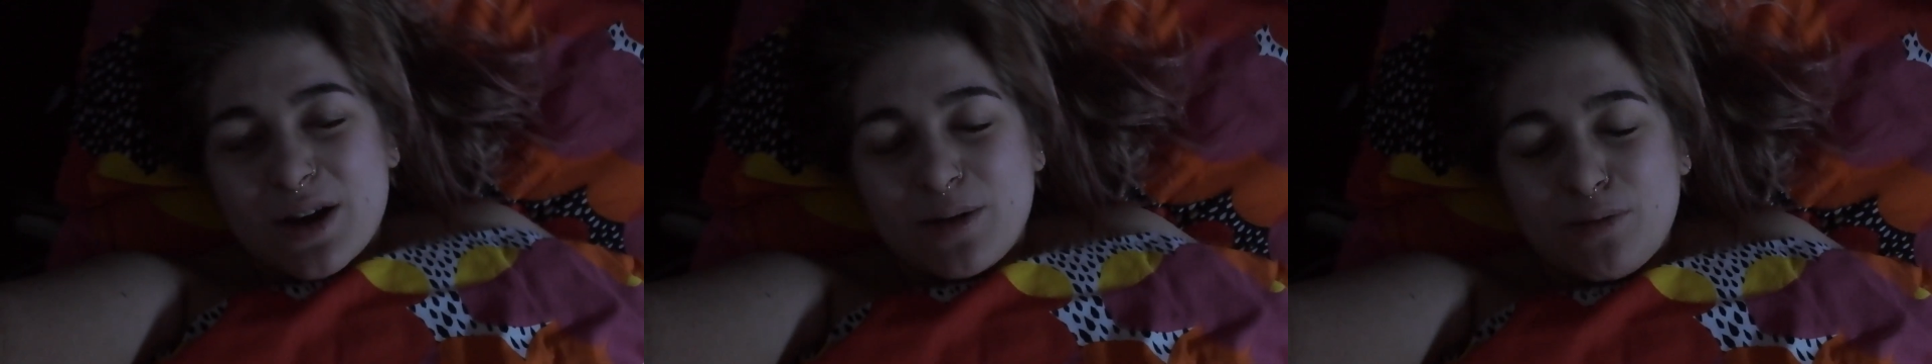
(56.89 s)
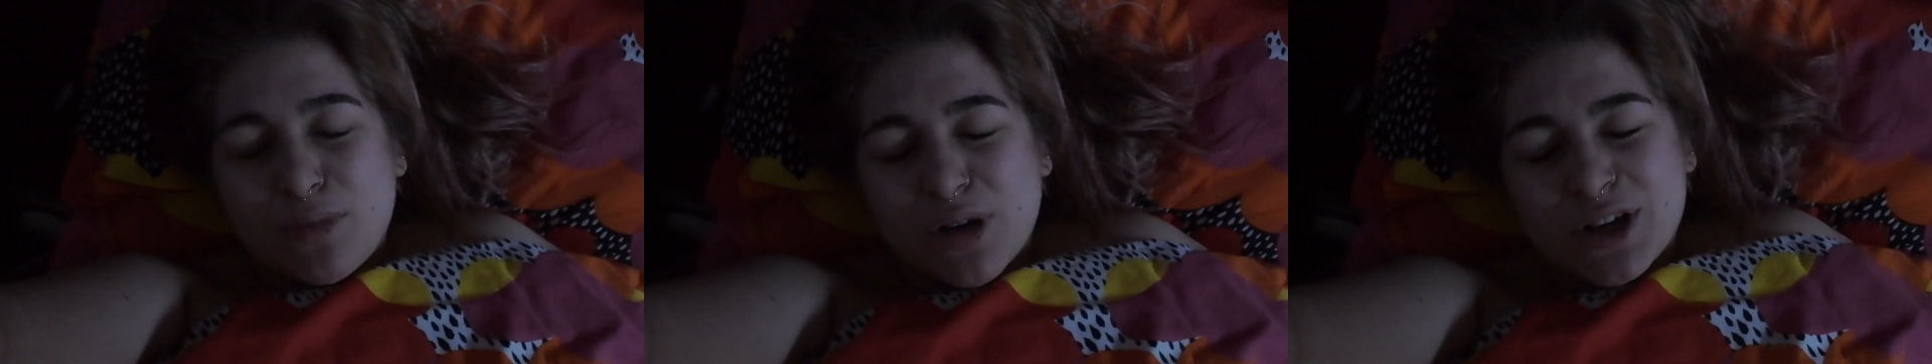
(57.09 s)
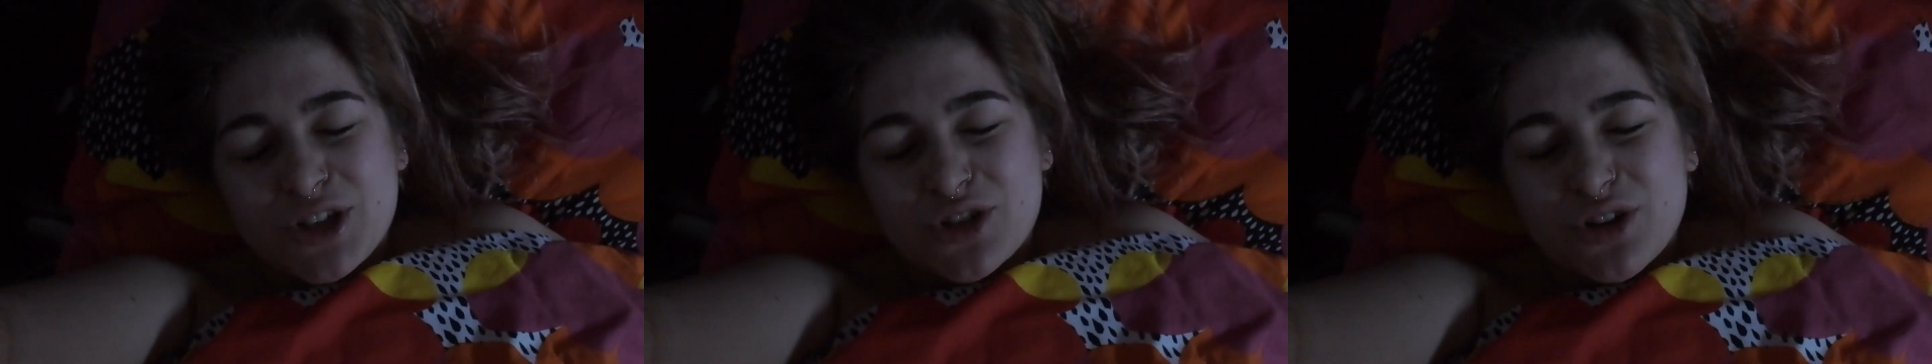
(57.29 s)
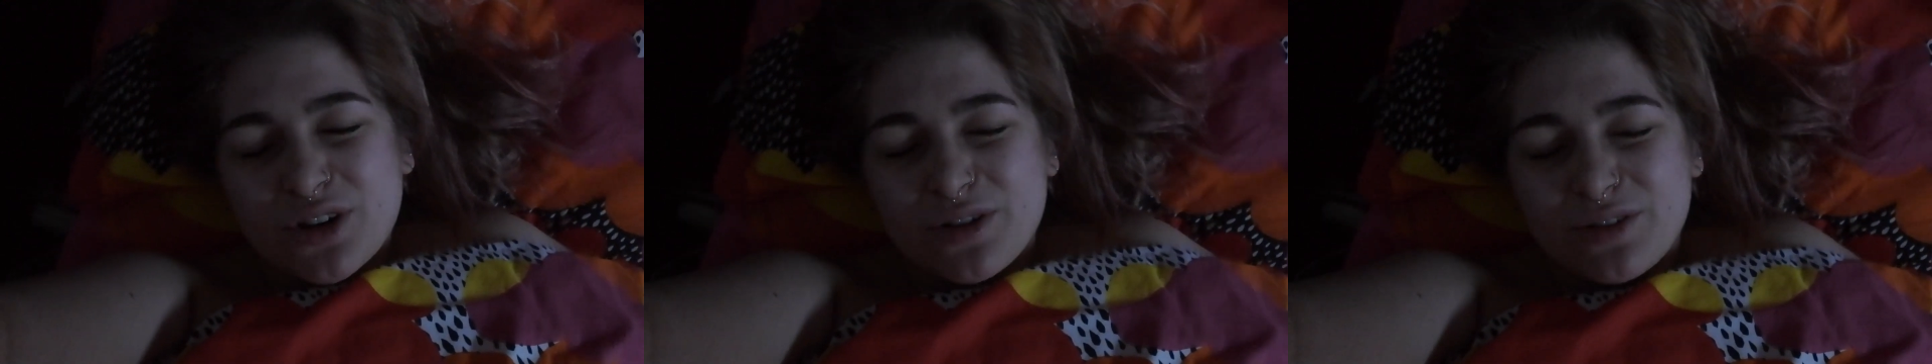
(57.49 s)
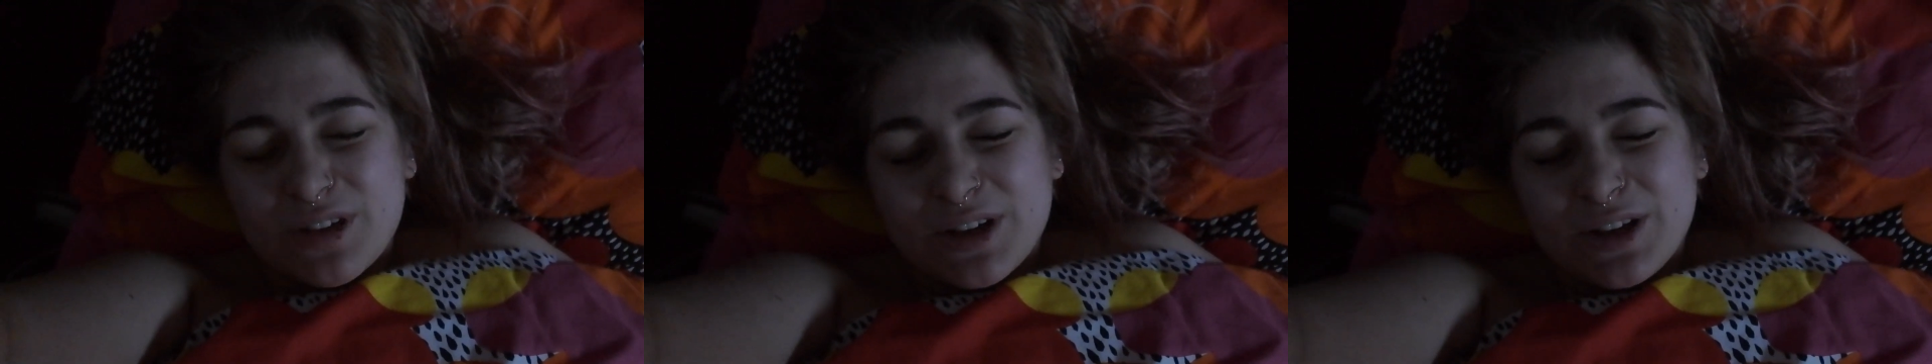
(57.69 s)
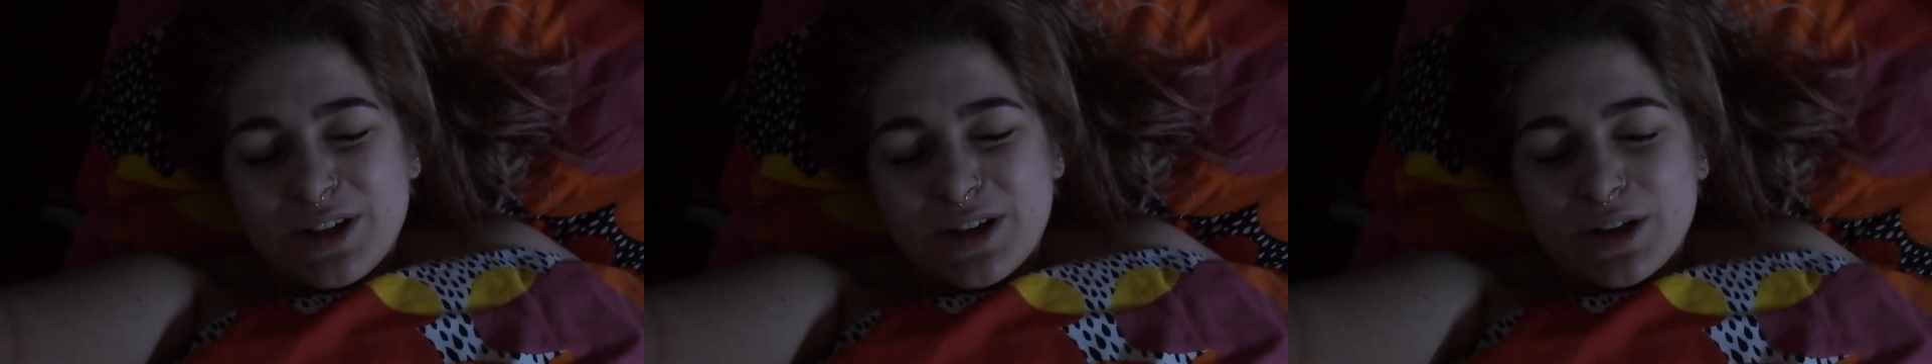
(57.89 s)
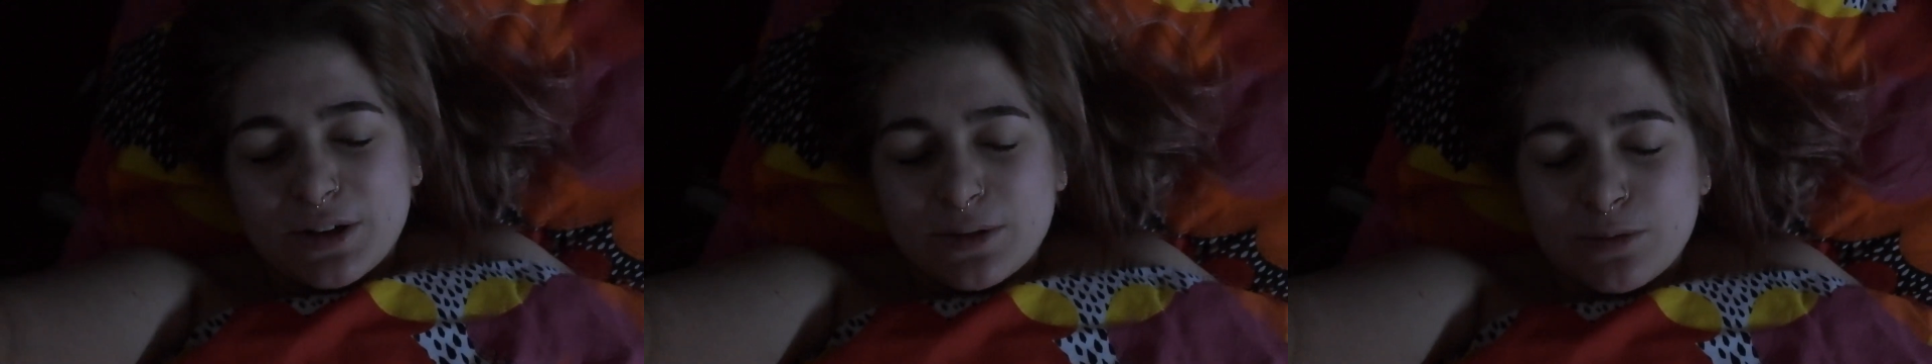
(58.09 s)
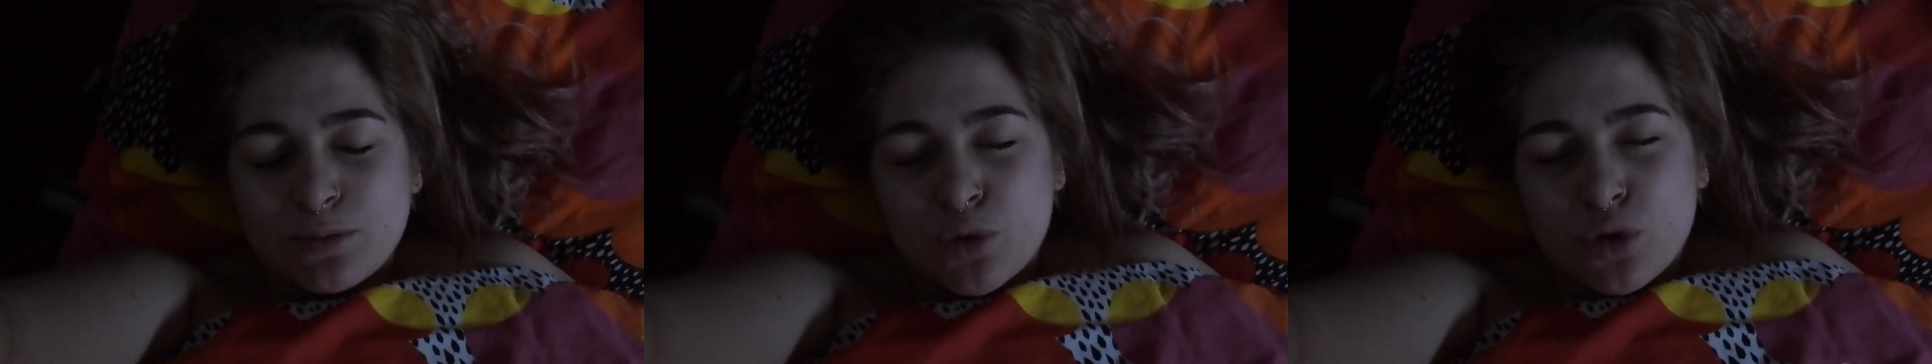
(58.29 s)
and my driving
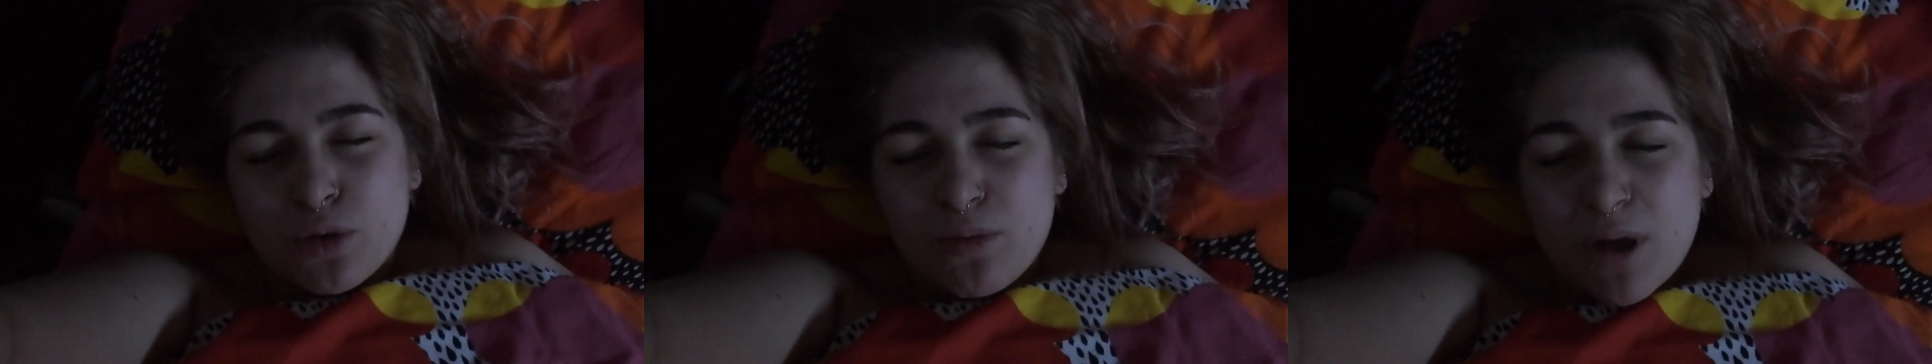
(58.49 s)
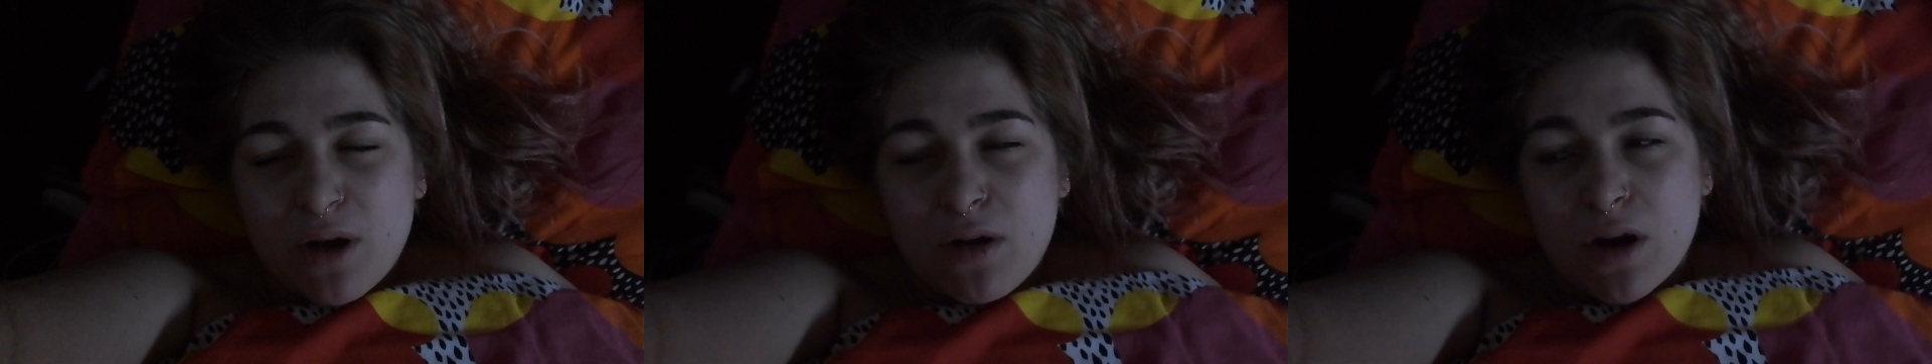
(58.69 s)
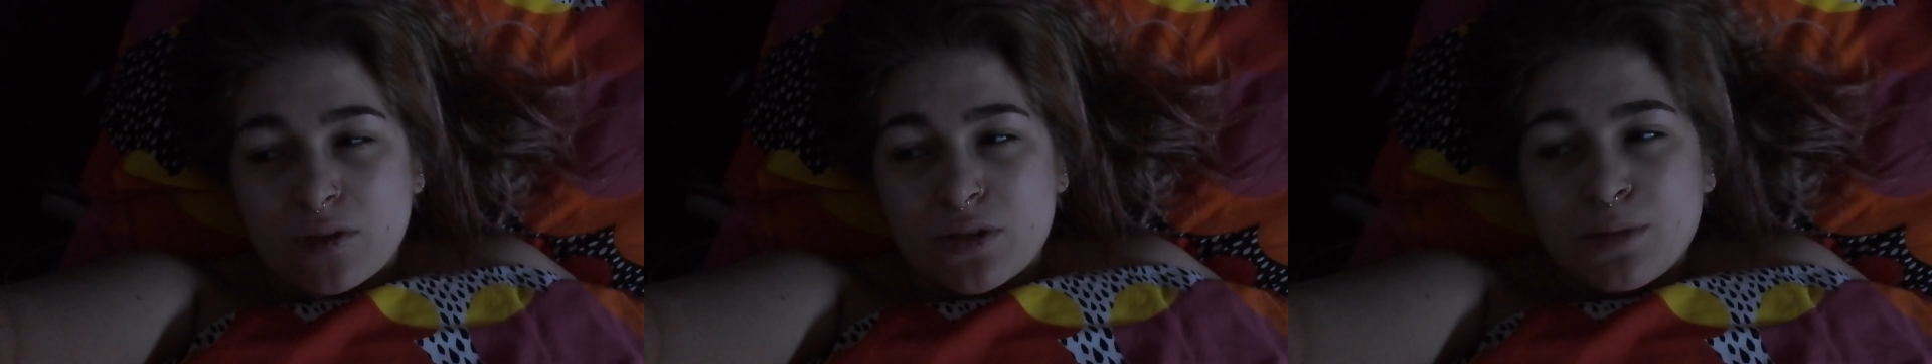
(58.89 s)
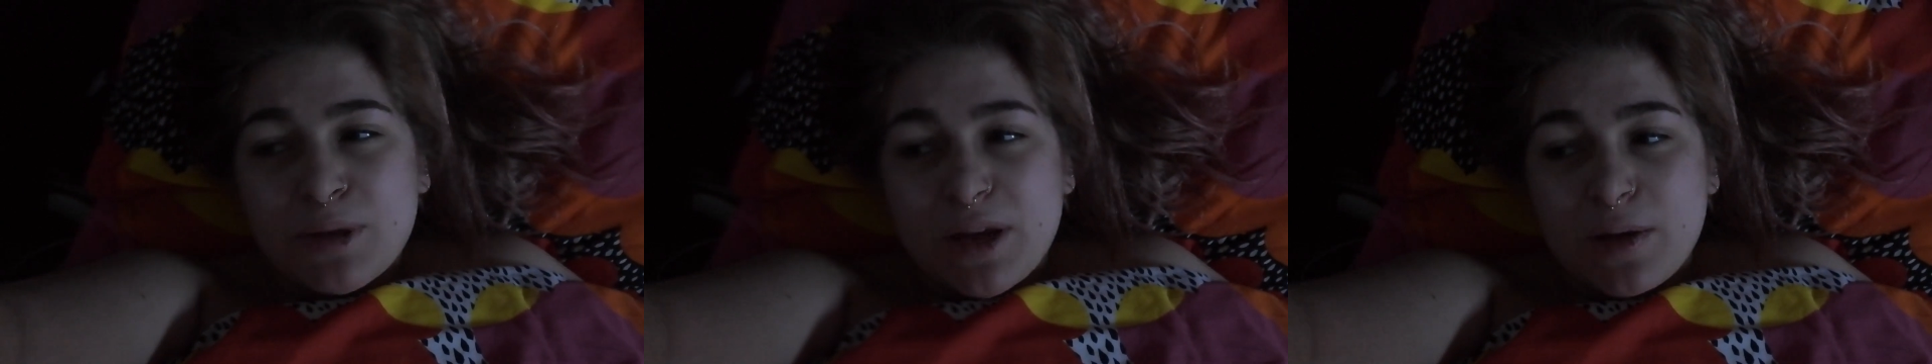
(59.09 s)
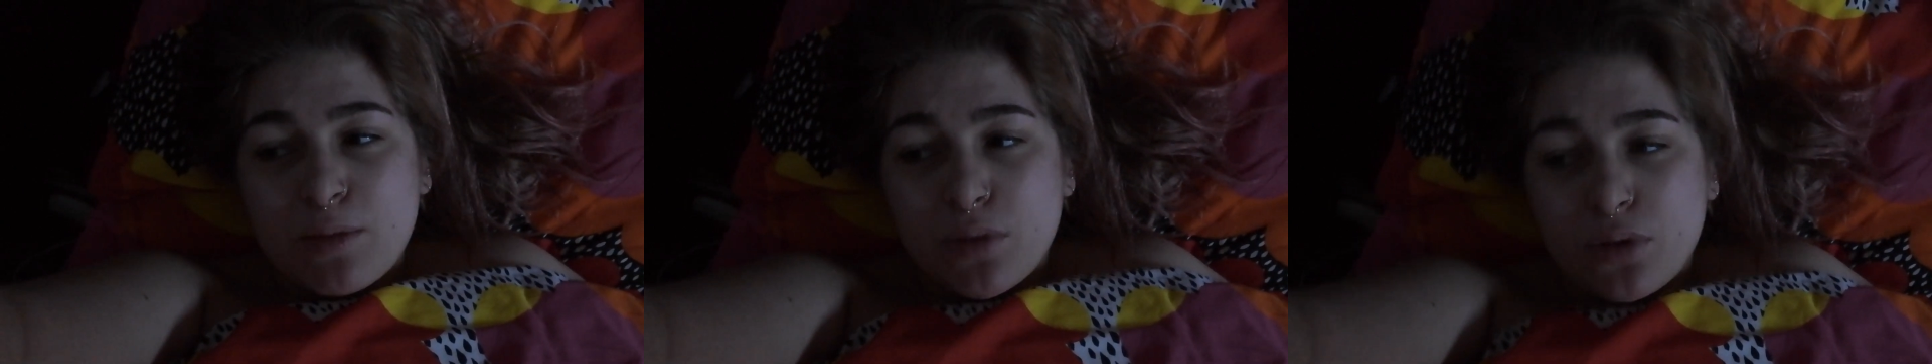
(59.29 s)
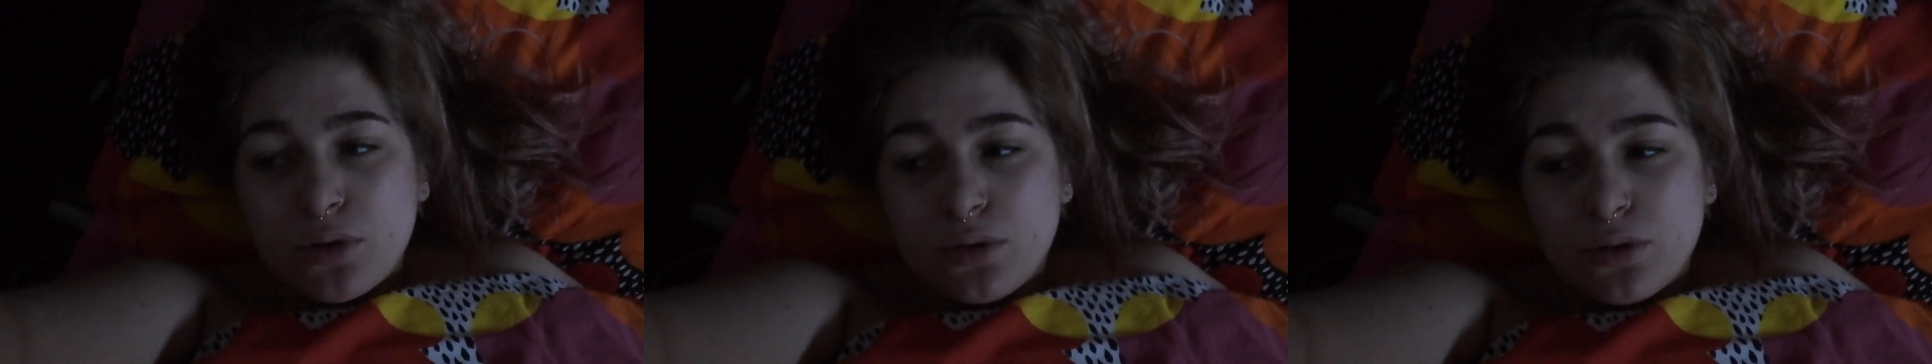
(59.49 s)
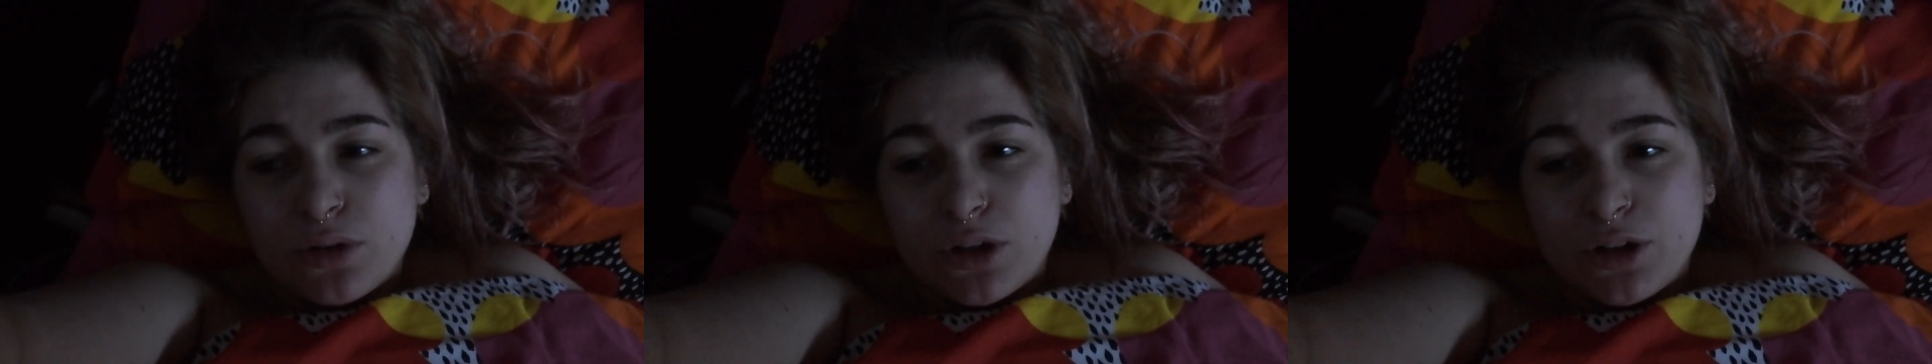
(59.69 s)
and more about other people